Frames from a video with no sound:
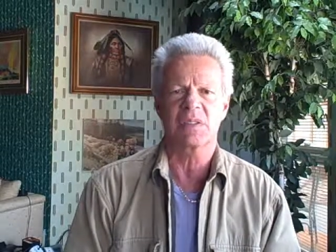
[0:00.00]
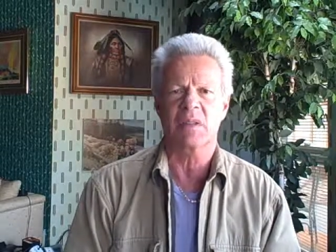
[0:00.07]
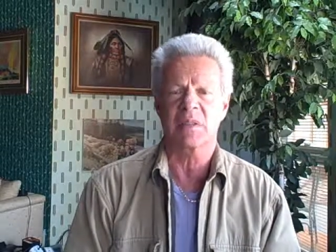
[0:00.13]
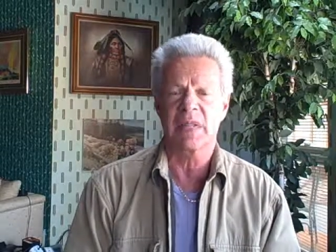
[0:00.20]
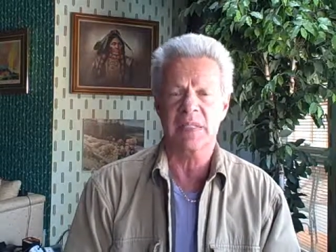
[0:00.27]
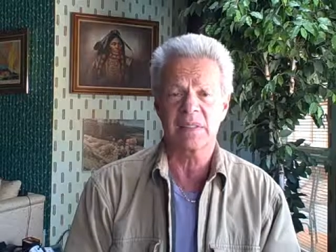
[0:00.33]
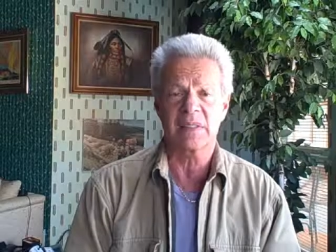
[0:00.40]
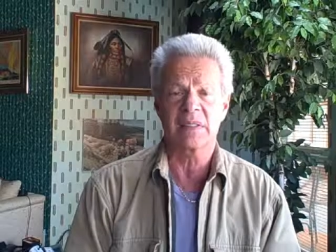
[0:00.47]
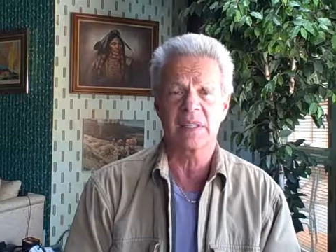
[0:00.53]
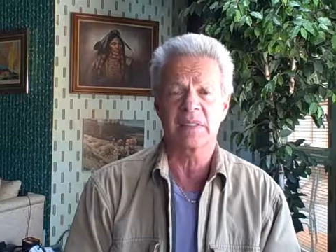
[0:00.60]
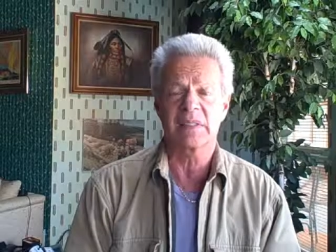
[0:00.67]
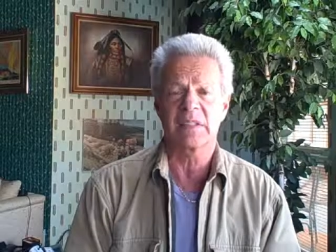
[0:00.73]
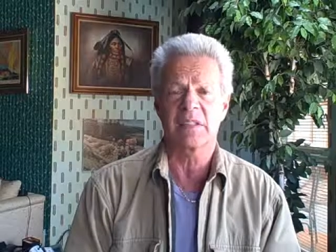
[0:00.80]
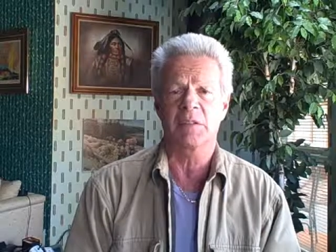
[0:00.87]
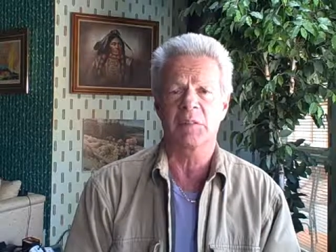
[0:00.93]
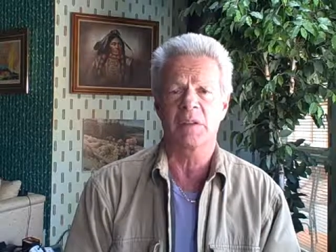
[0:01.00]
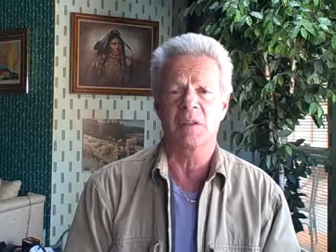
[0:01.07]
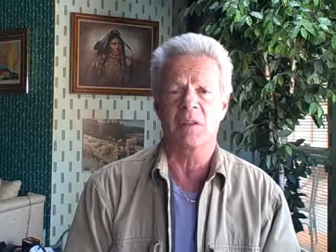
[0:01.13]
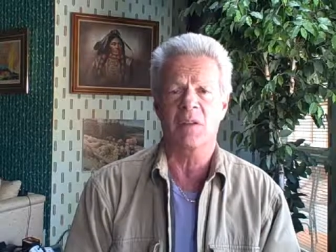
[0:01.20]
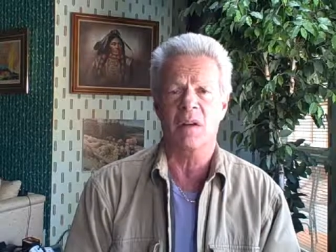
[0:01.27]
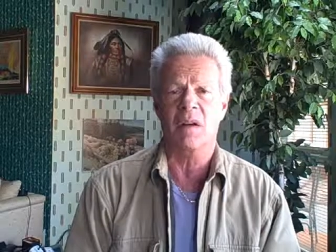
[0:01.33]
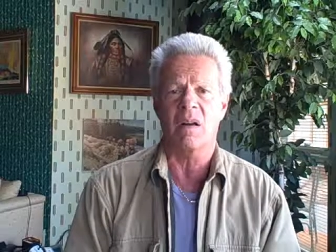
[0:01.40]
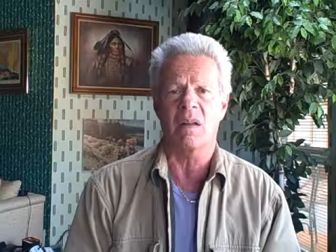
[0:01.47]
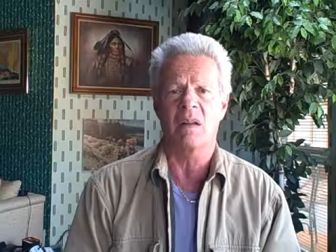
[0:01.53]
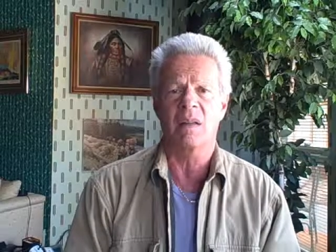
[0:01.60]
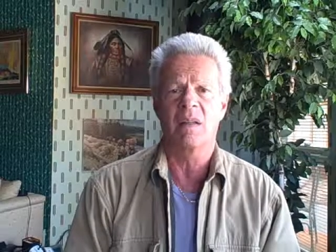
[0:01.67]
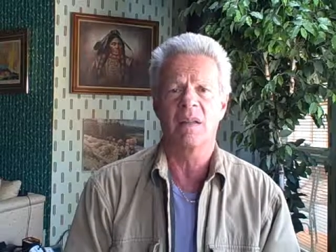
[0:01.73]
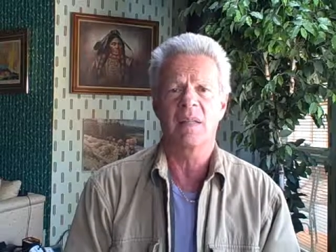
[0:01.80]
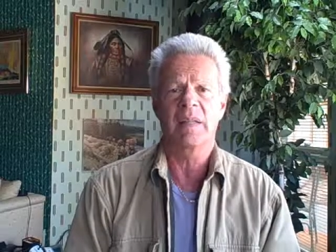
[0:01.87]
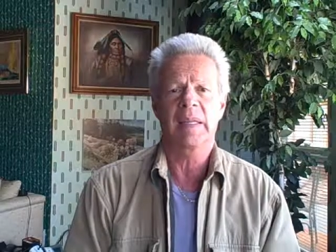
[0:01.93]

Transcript: don't hesitate to give me a call.